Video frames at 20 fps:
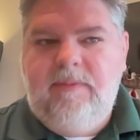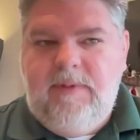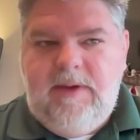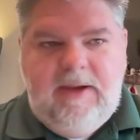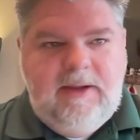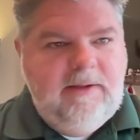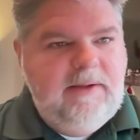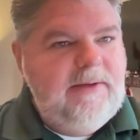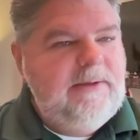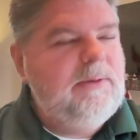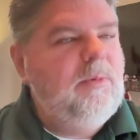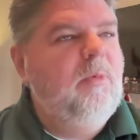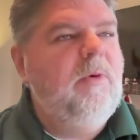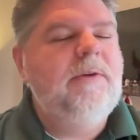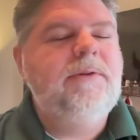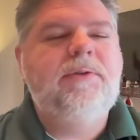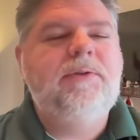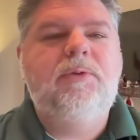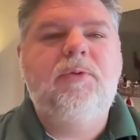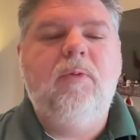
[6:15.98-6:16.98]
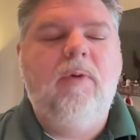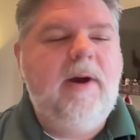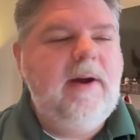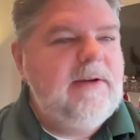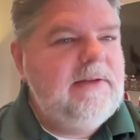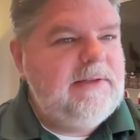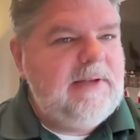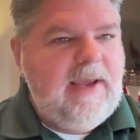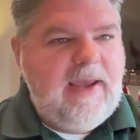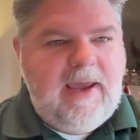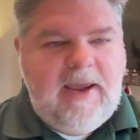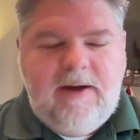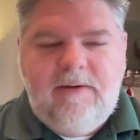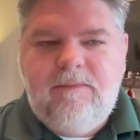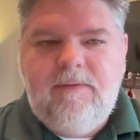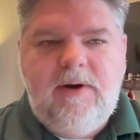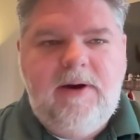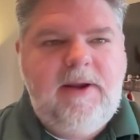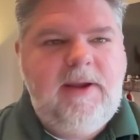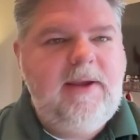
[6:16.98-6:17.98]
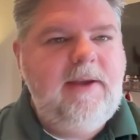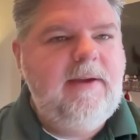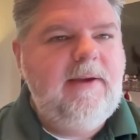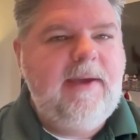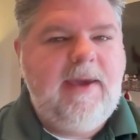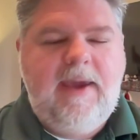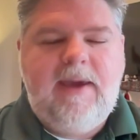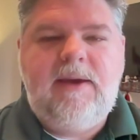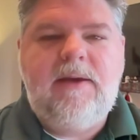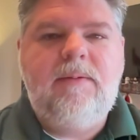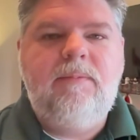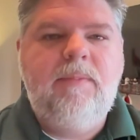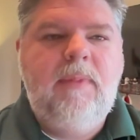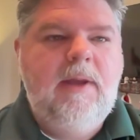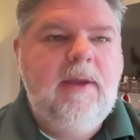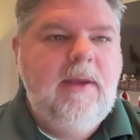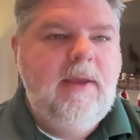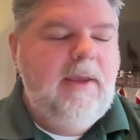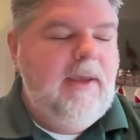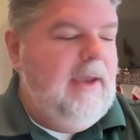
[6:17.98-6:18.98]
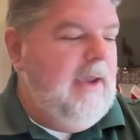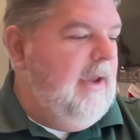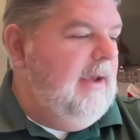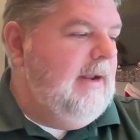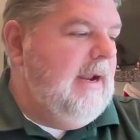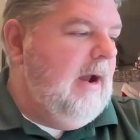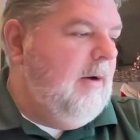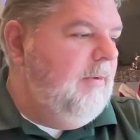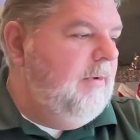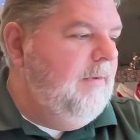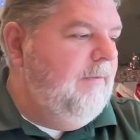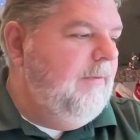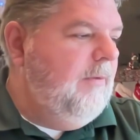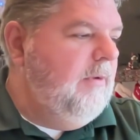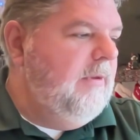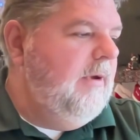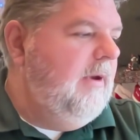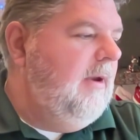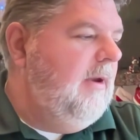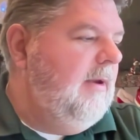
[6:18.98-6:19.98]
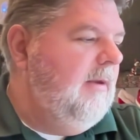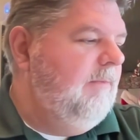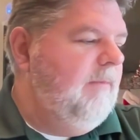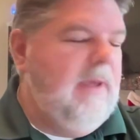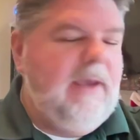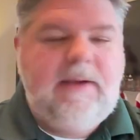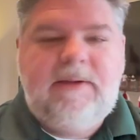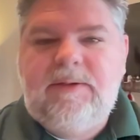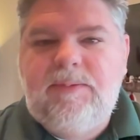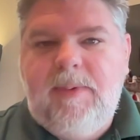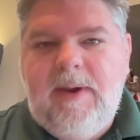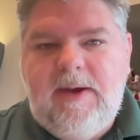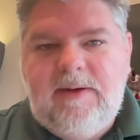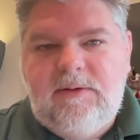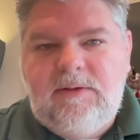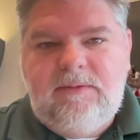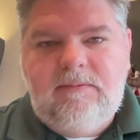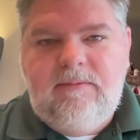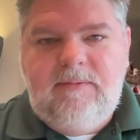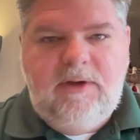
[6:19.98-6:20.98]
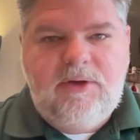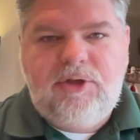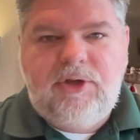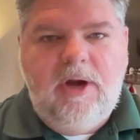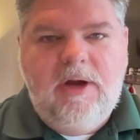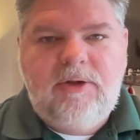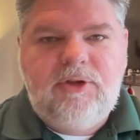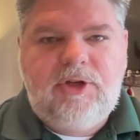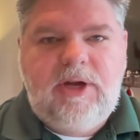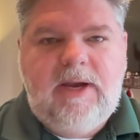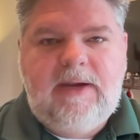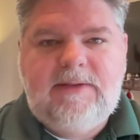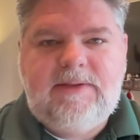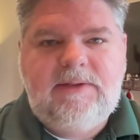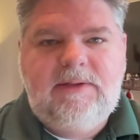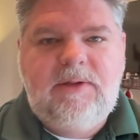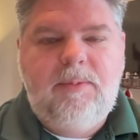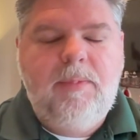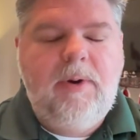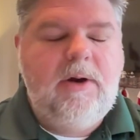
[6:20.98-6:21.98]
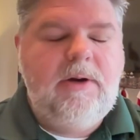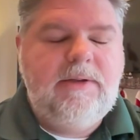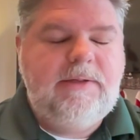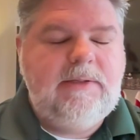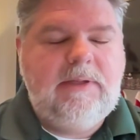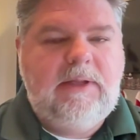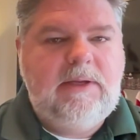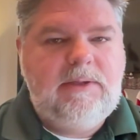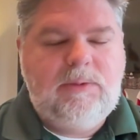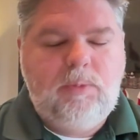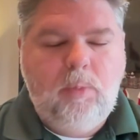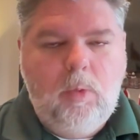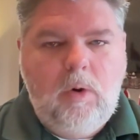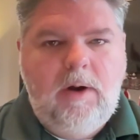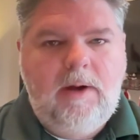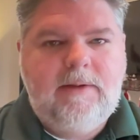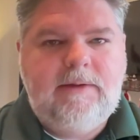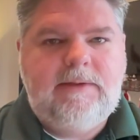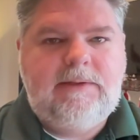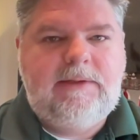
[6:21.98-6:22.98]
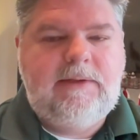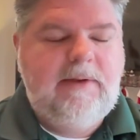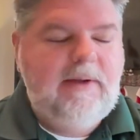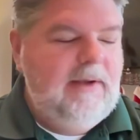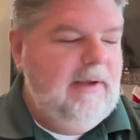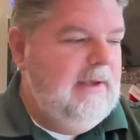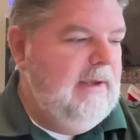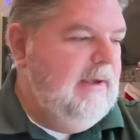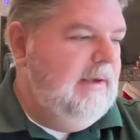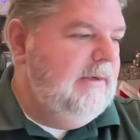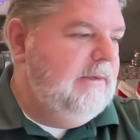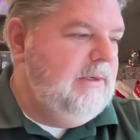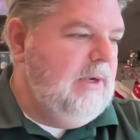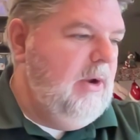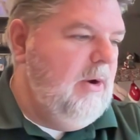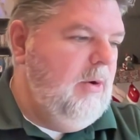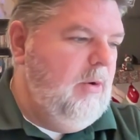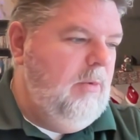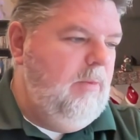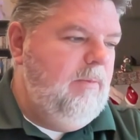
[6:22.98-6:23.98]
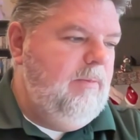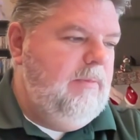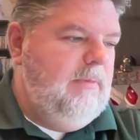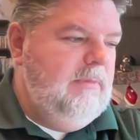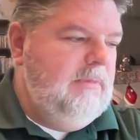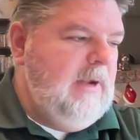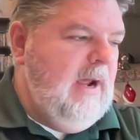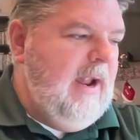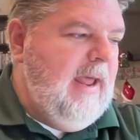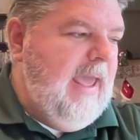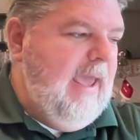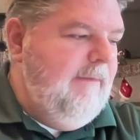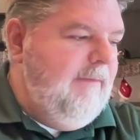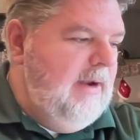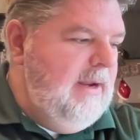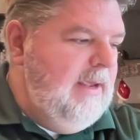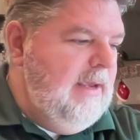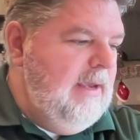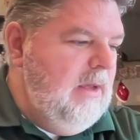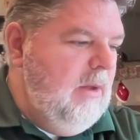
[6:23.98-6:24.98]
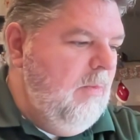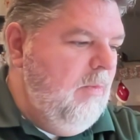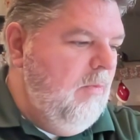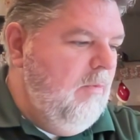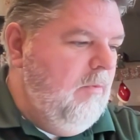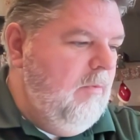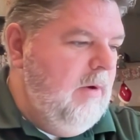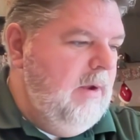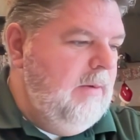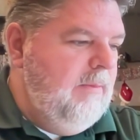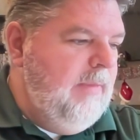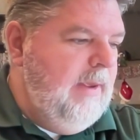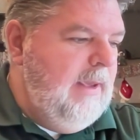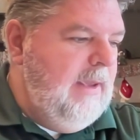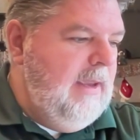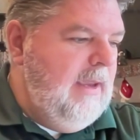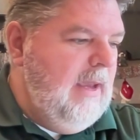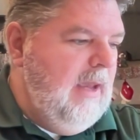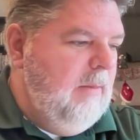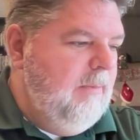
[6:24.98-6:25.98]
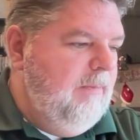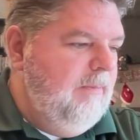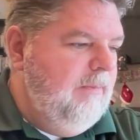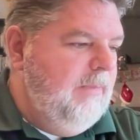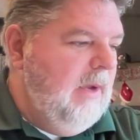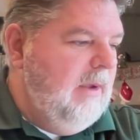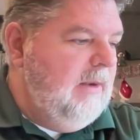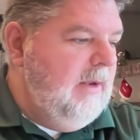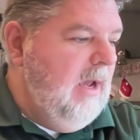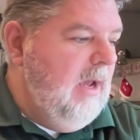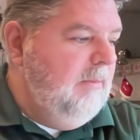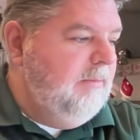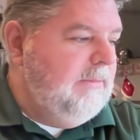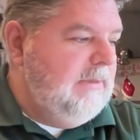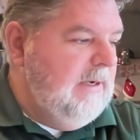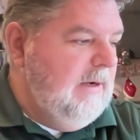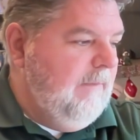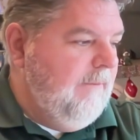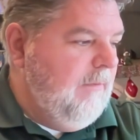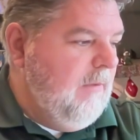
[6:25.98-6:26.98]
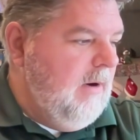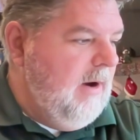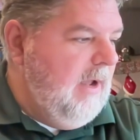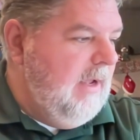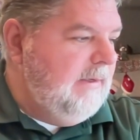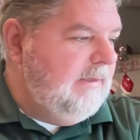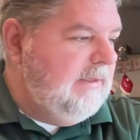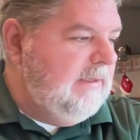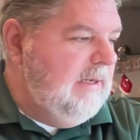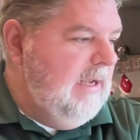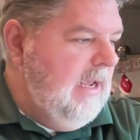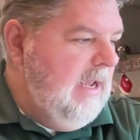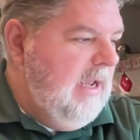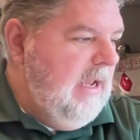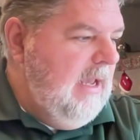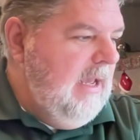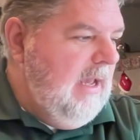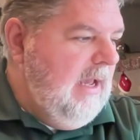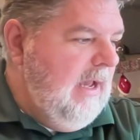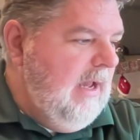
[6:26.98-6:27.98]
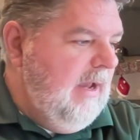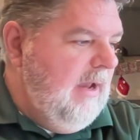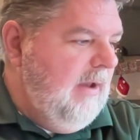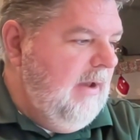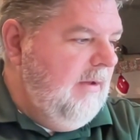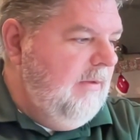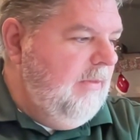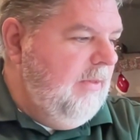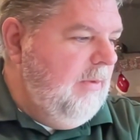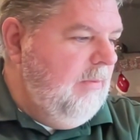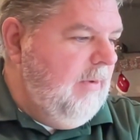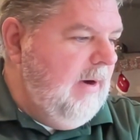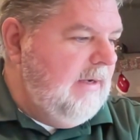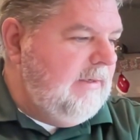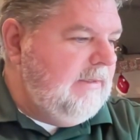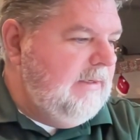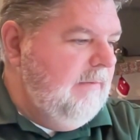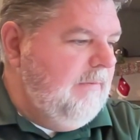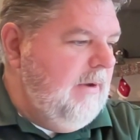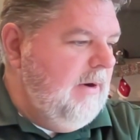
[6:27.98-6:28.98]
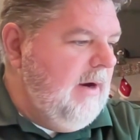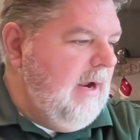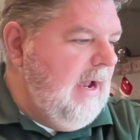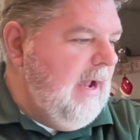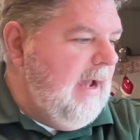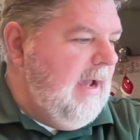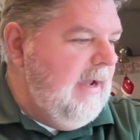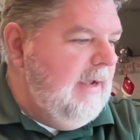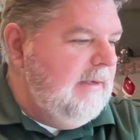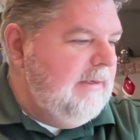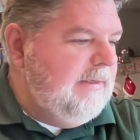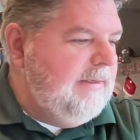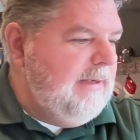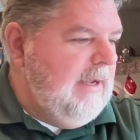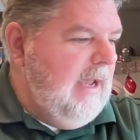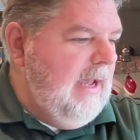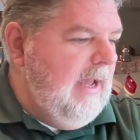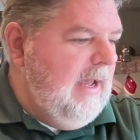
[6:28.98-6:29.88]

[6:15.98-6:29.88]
at least once or twice every game. And I would fully expect DeSean Jackson to burn us at least once. So not having him would be an uptick for us. The rest of their guys